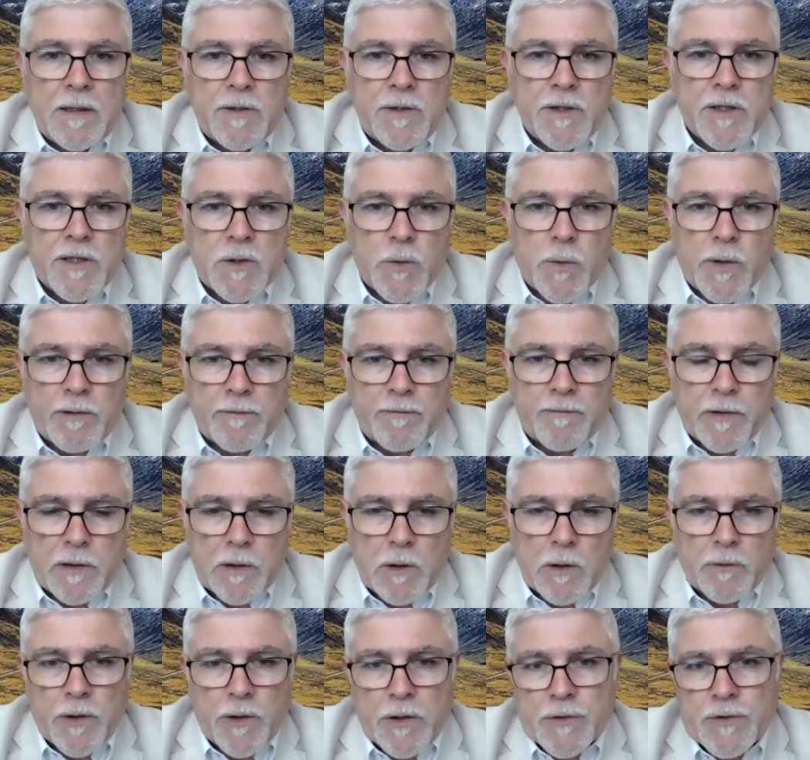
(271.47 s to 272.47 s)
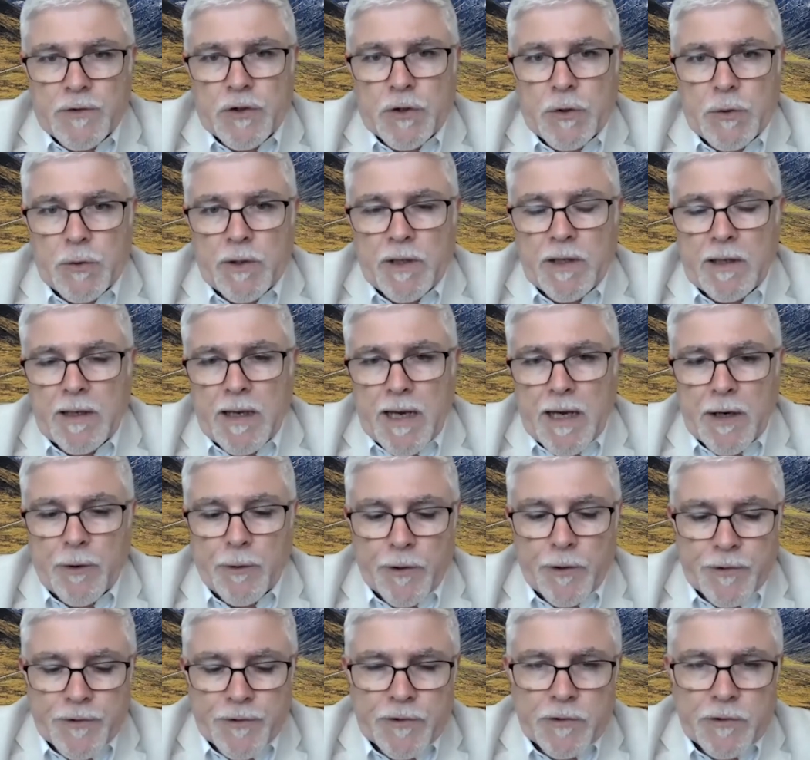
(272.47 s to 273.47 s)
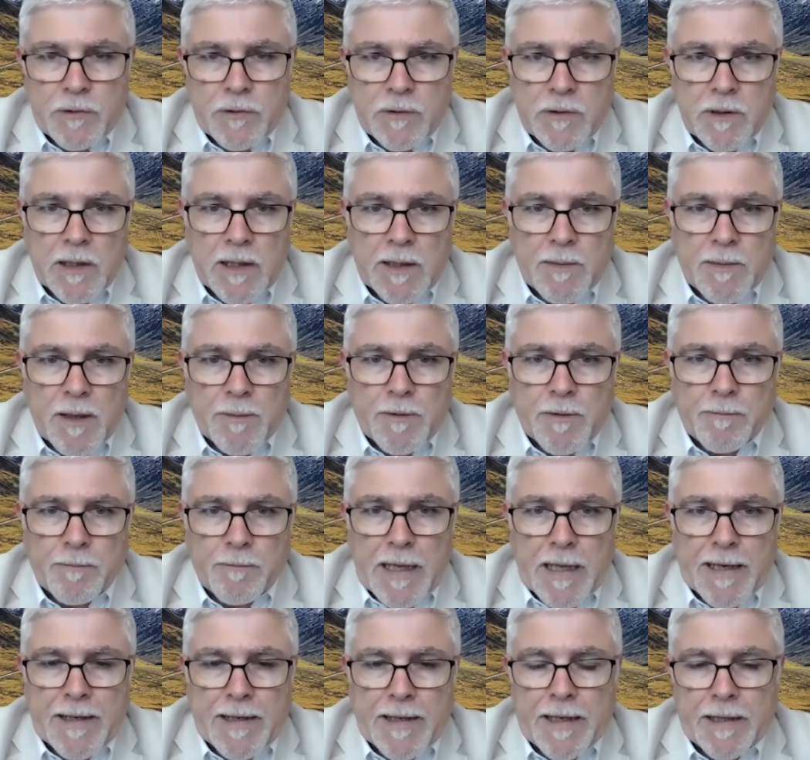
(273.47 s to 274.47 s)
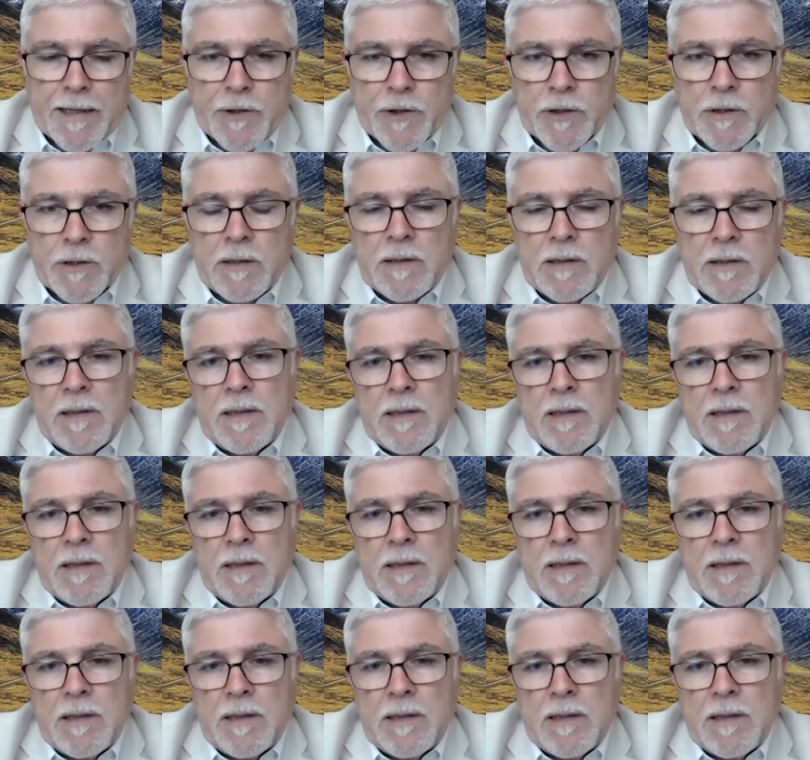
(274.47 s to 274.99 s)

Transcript: just to infill on those two key areas uh, up in Black Canyon.